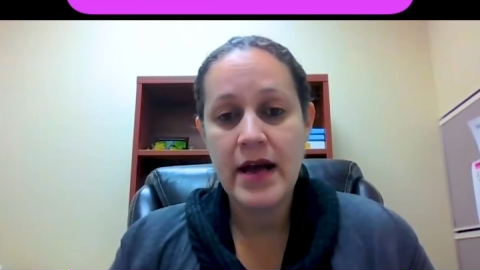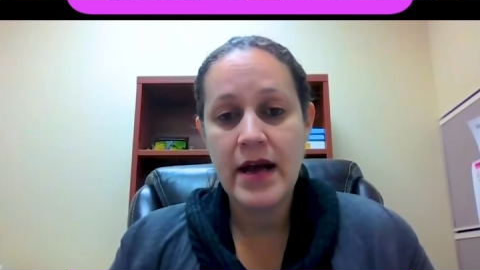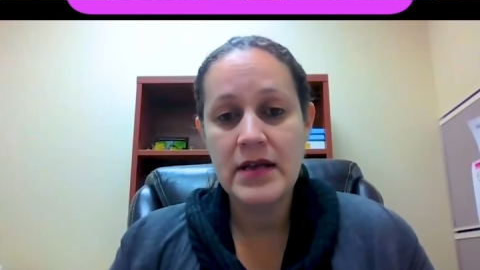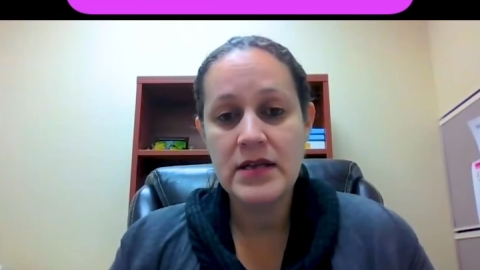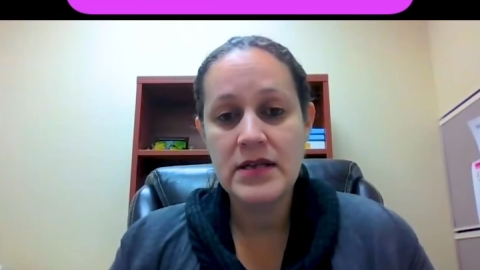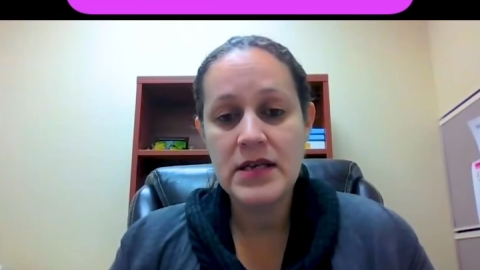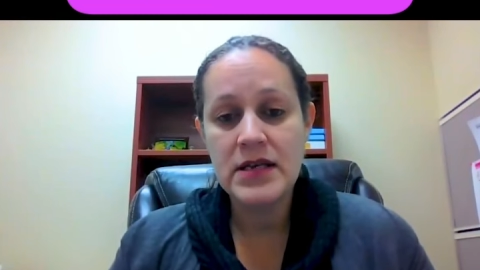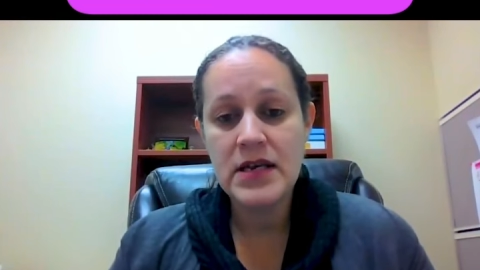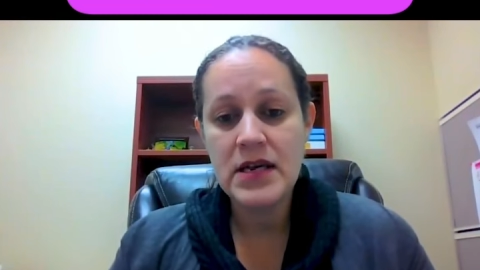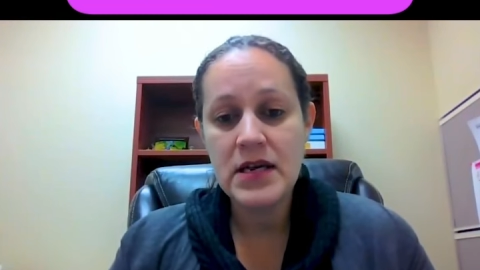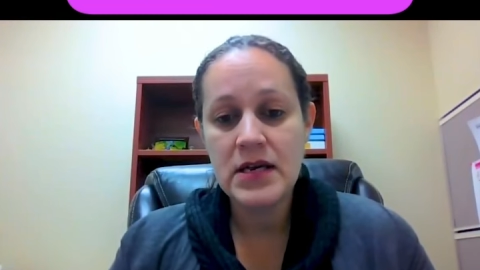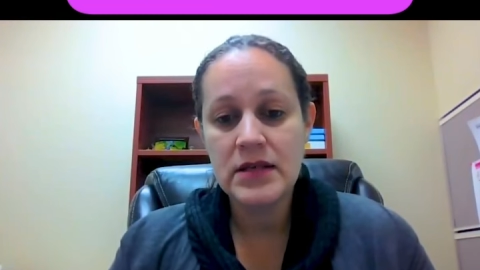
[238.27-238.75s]

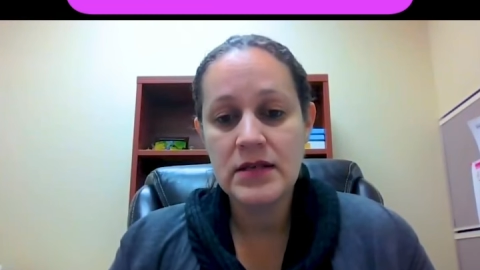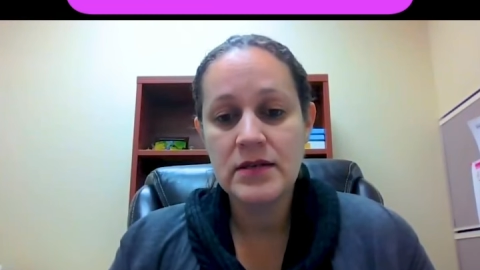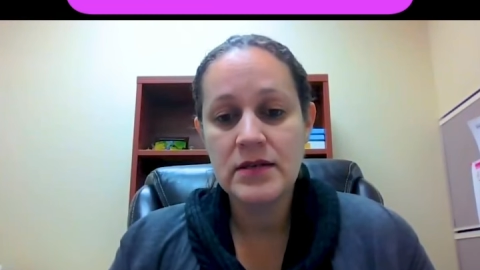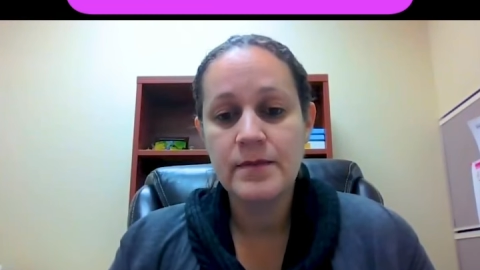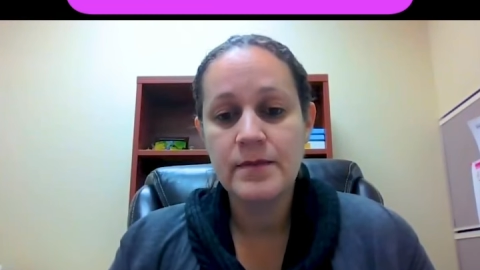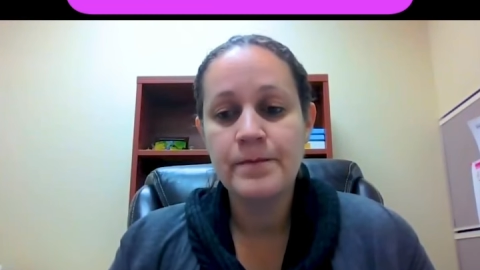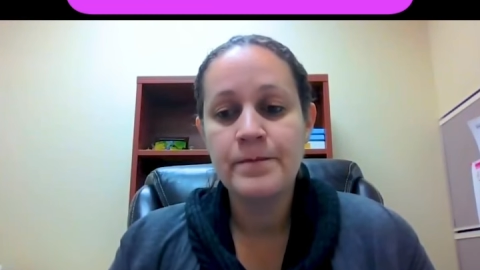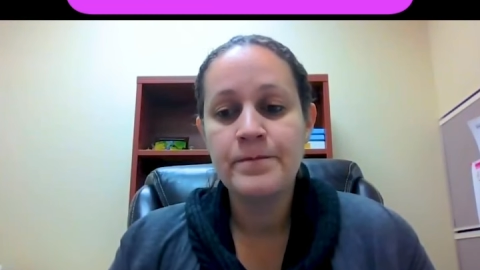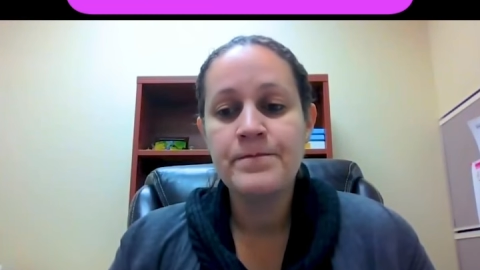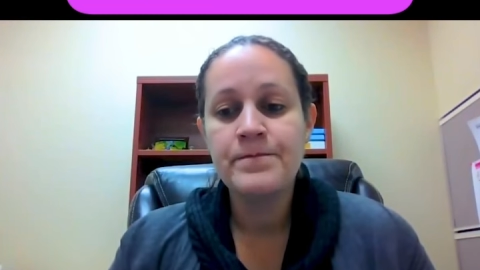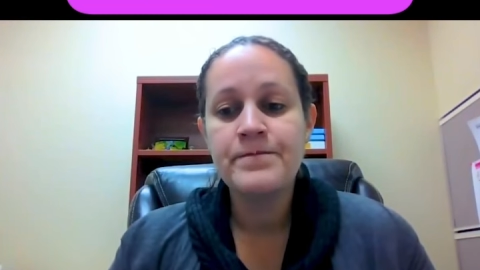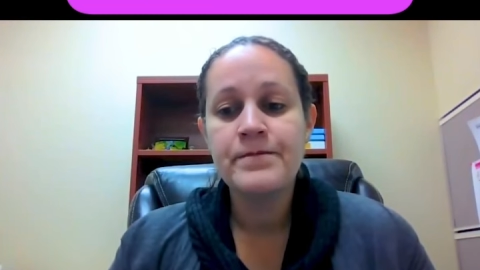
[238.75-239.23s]

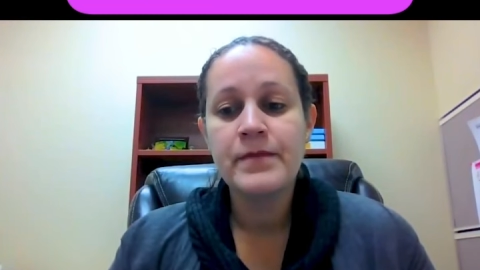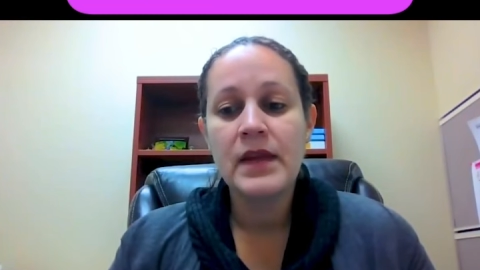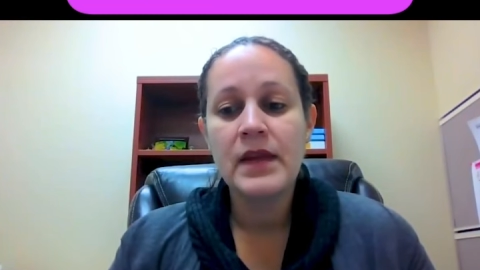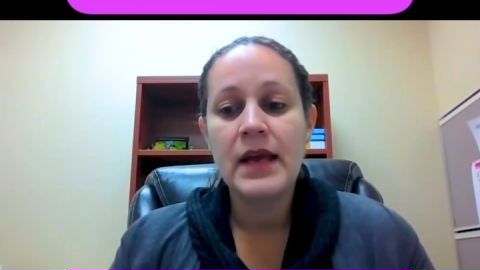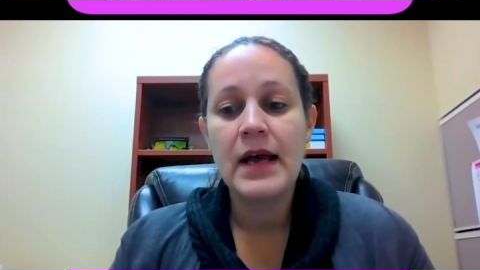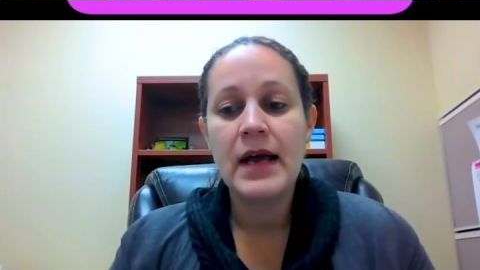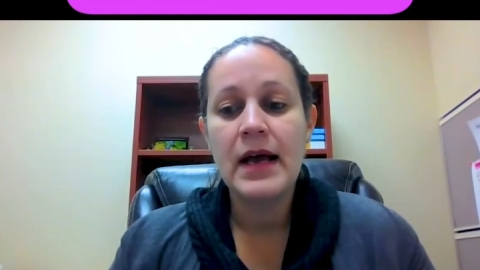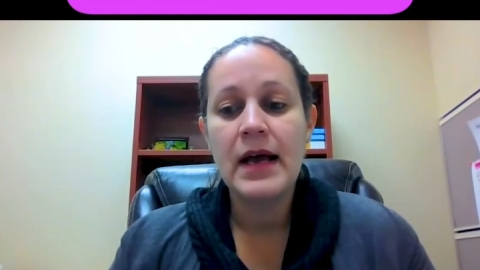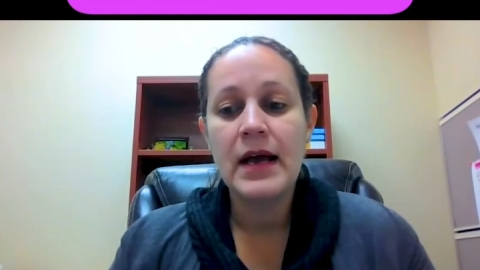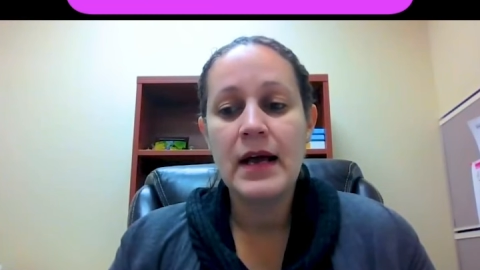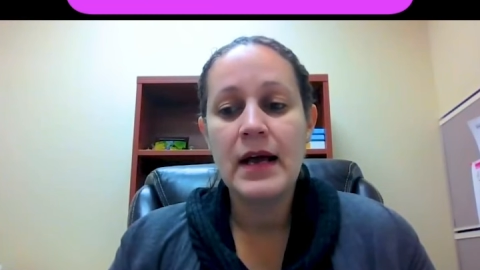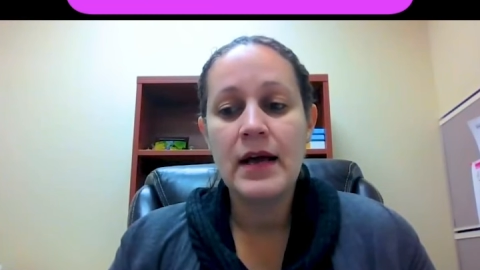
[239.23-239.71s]
ideas.
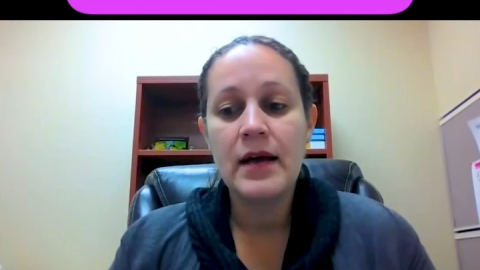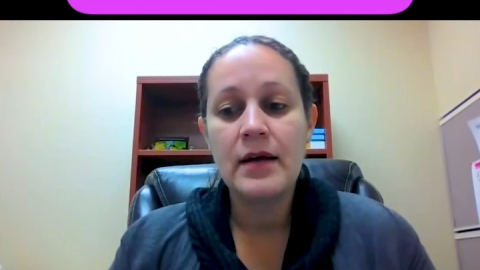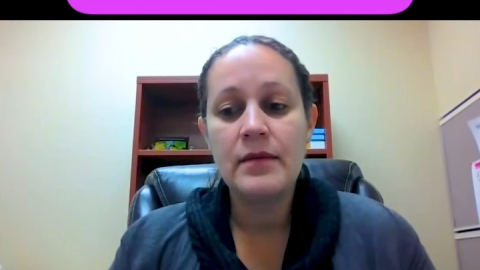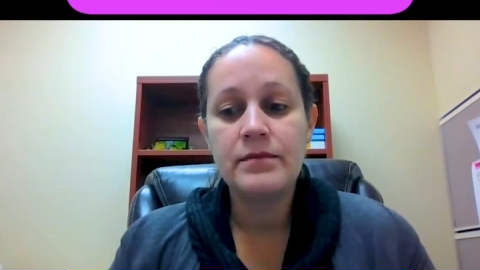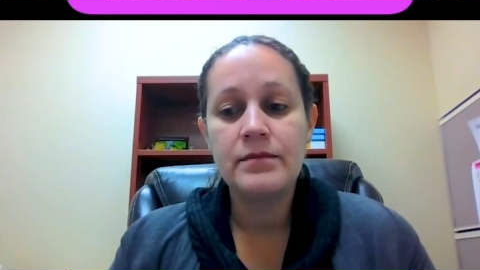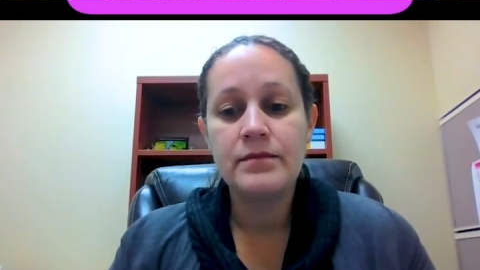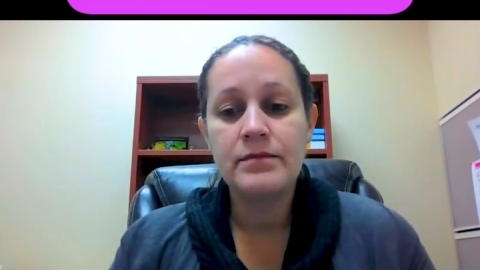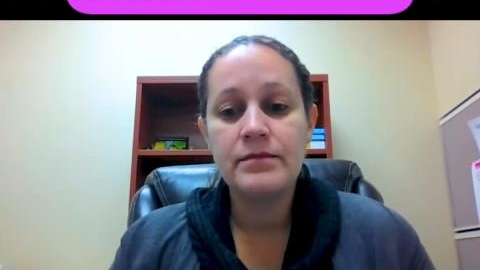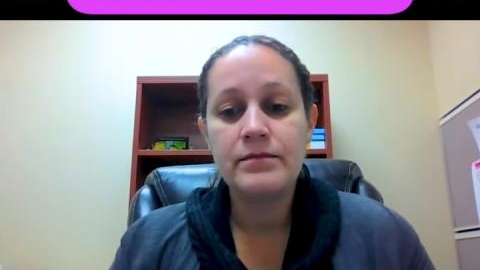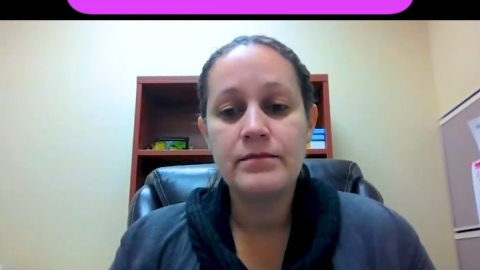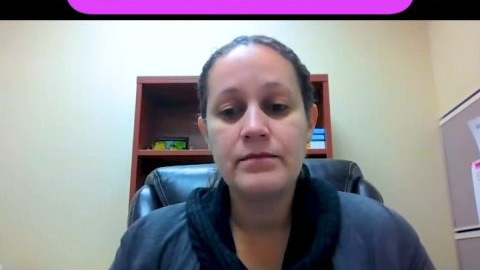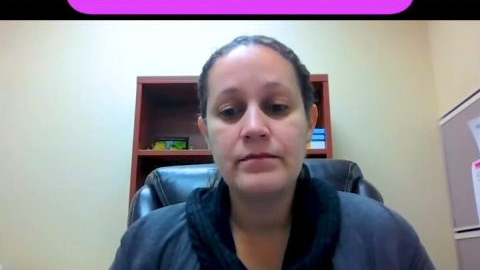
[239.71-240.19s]

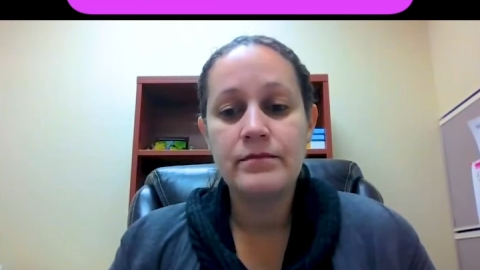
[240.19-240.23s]
And